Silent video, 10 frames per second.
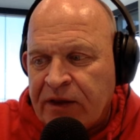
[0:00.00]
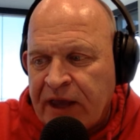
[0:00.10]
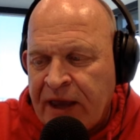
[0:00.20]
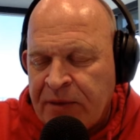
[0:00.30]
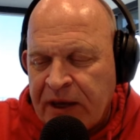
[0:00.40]

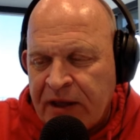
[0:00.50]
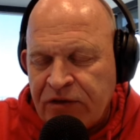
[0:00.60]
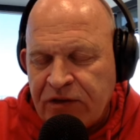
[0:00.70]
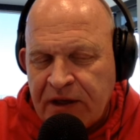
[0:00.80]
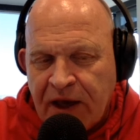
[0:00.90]
game
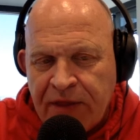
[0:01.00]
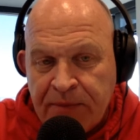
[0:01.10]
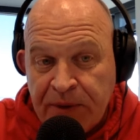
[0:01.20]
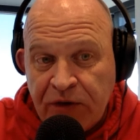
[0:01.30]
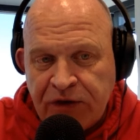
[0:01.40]
against the
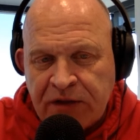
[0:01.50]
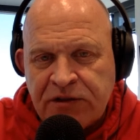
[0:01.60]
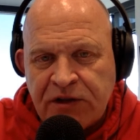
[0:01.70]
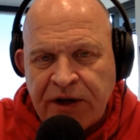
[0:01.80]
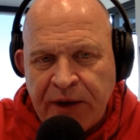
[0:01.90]
Bills on
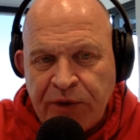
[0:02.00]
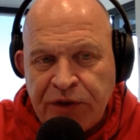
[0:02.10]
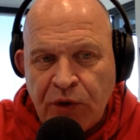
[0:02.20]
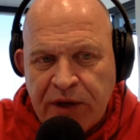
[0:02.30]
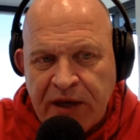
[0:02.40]
Sunday with
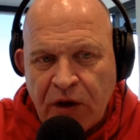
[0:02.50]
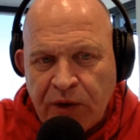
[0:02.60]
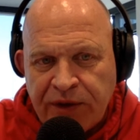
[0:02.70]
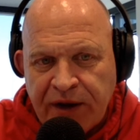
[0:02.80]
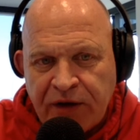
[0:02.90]
no Nico
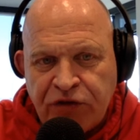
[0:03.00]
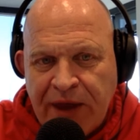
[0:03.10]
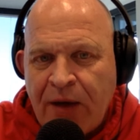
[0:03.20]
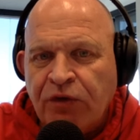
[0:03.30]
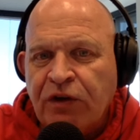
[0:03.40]
in there. So
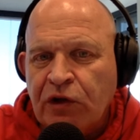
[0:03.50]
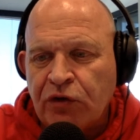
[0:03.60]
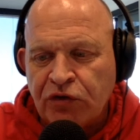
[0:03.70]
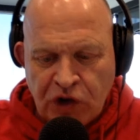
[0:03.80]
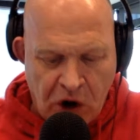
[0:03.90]
that was a
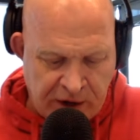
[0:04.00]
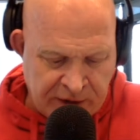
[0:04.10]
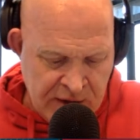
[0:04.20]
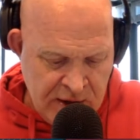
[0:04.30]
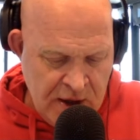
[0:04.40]
little jarring.